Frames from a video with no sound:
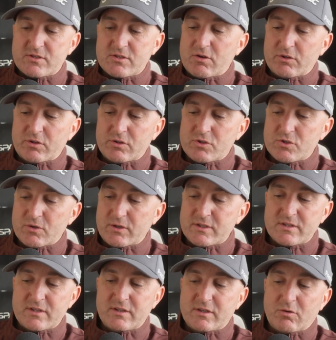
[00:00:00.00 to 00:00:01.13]
in all your
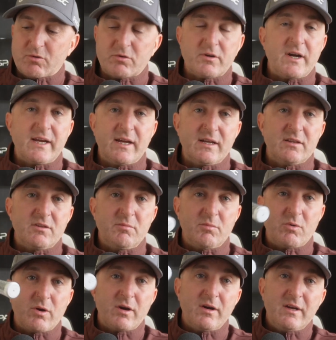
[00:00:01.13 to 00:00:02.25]
joints. And the older I get, the
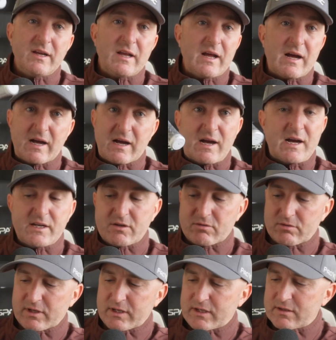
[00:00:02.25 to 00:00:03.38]
more I
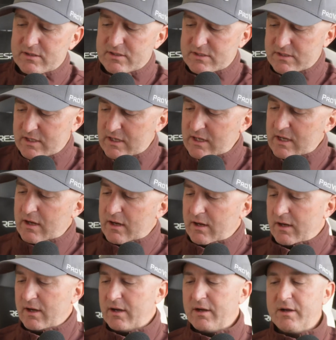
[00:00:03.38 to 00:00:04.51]
don't like this.
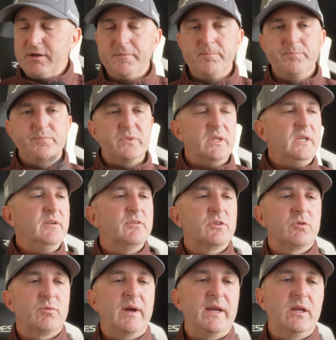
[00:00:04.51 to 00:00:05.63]
Even
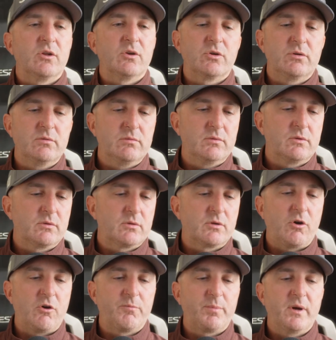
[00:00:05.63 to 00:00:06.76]
the regular
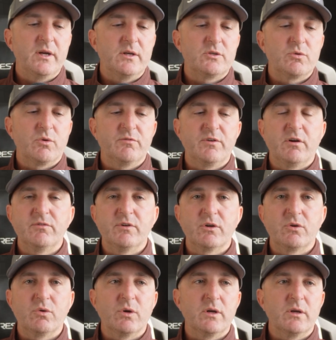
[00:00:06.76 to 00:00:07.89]
Golf Pride Tor Velvet
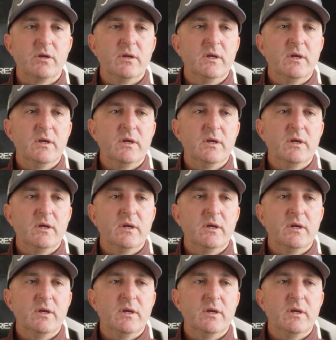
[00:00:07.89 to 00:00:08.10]
cord,